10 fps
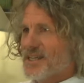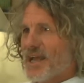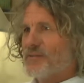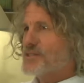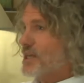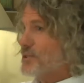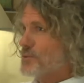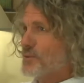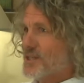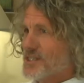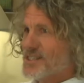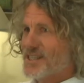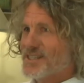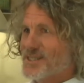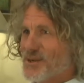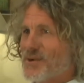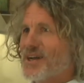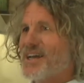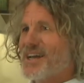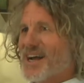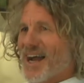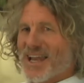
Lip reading: have a session with this. And so I